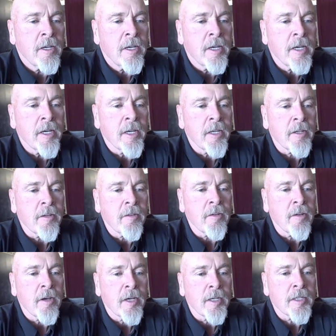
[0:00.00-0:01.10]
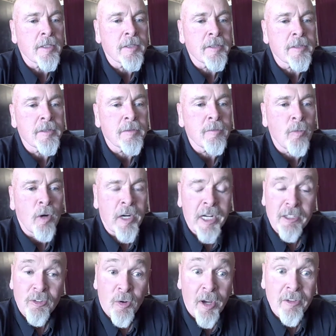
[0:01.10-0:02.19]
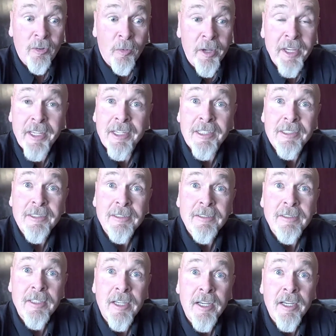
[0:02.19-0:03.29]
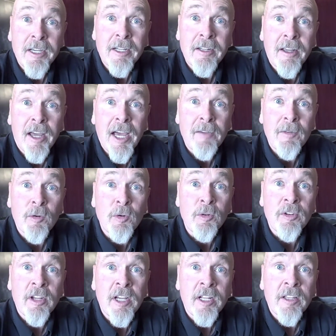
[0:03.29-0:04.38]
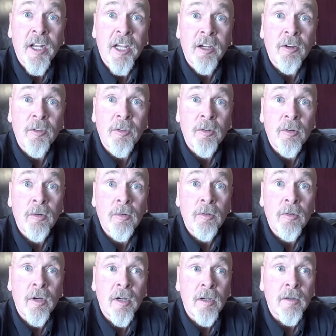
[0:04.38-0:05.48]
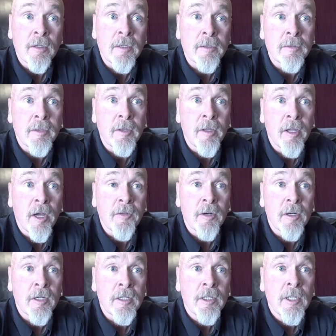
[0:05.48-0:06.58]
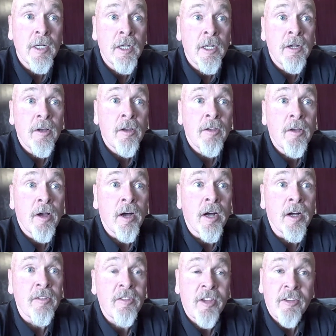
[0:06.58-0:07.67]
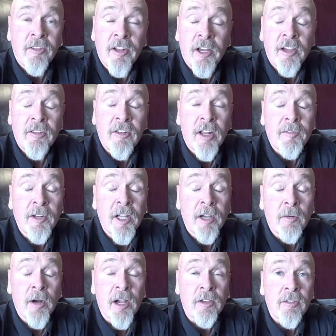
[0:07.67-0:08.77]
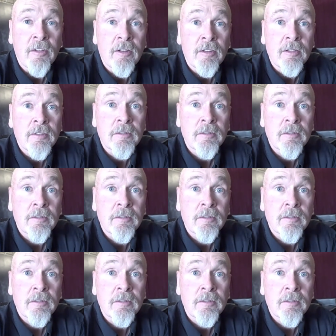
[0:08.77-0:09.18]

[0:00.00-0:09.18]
And work out twice a week and have a routine that I go through the other 6 days and have a day rest.